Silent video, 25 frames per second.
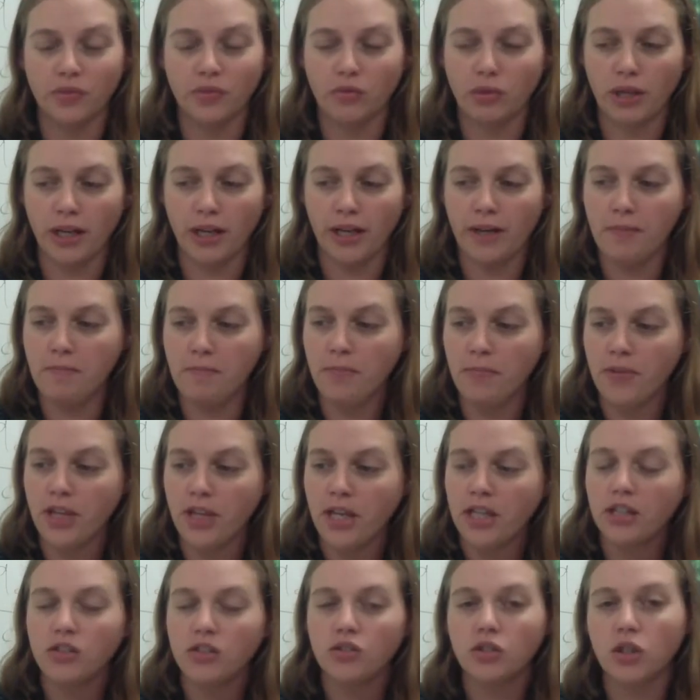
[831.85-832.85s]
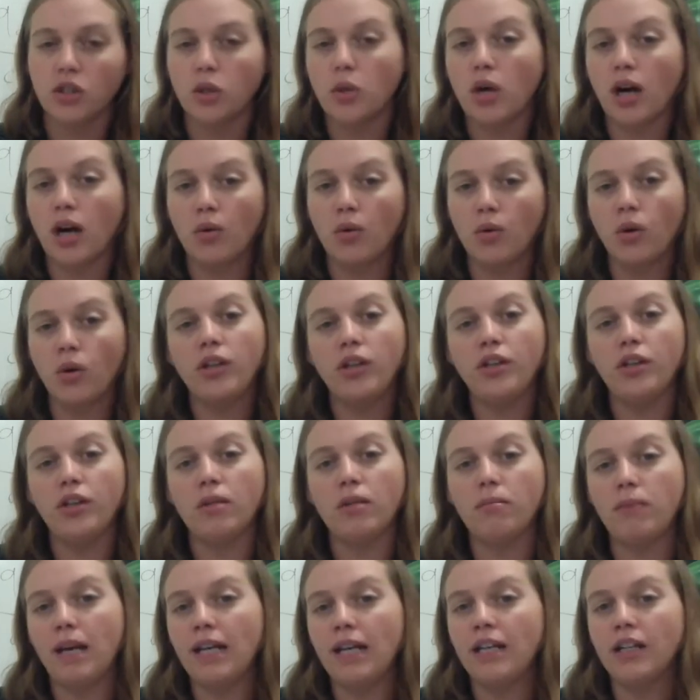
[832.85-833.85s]
Okay? So I want you to
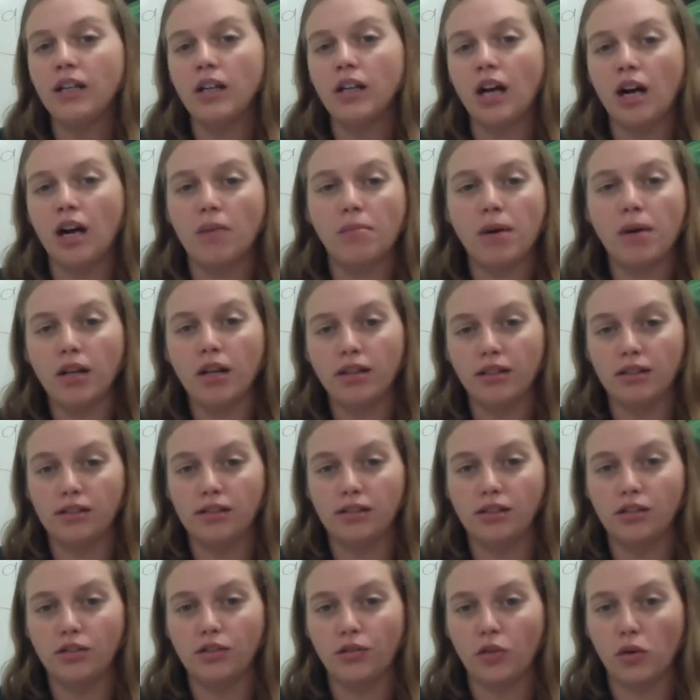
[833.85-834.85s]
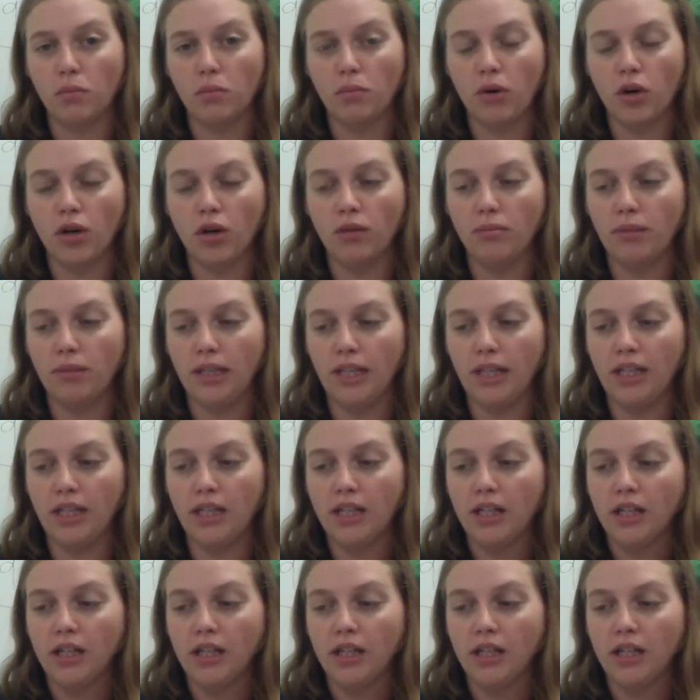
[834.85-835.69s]
make your hypothesis for part B.